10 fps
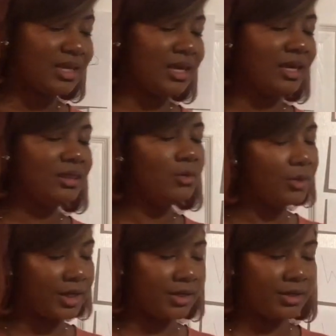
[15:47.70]
In the
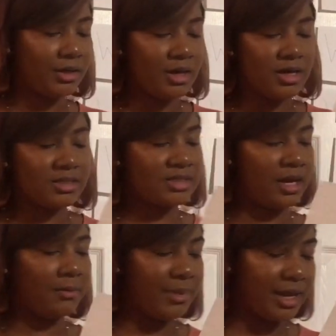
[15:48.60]
winter,
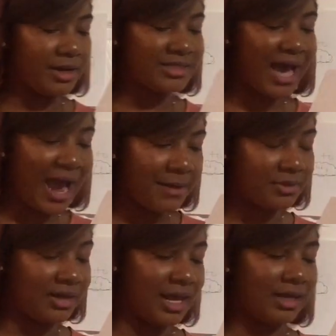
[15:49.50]
some bears
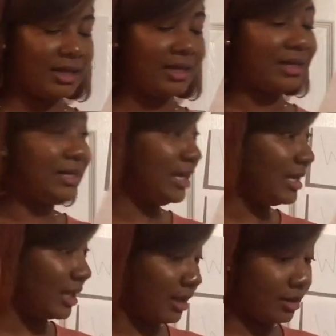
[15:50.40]
hibernate in a
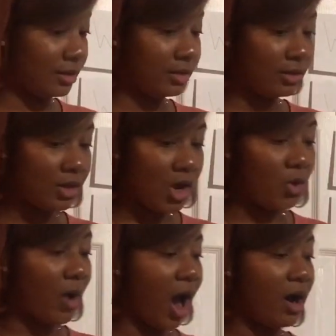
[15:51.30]
den,
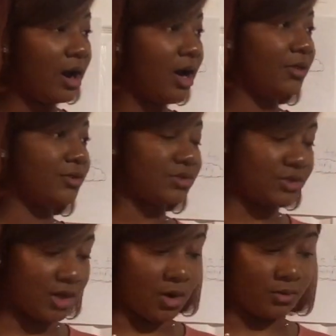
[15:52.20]
while others
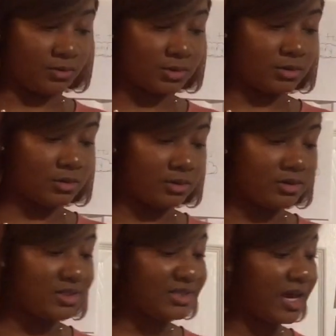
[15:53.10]
don't.
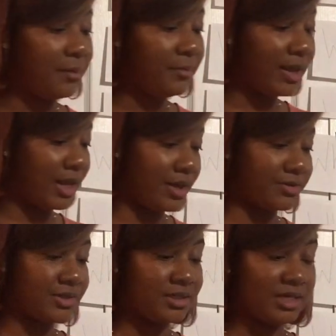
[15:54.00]
Some
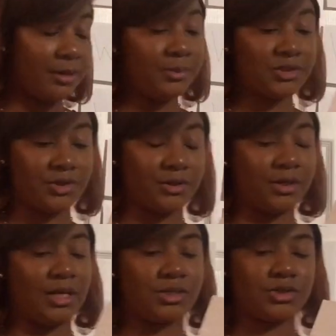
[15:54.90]
bears'
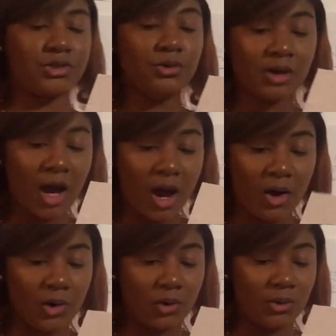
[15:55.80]
temperature gets too
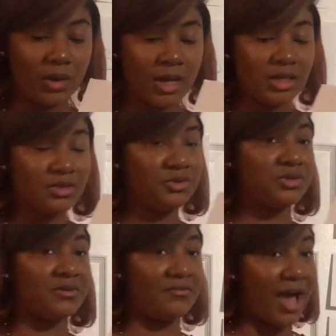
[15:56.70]
cold to
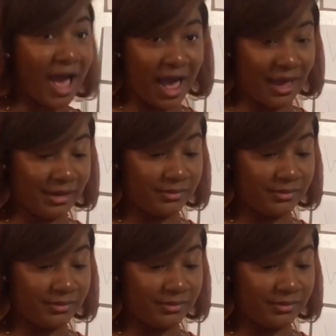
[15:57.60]
survive.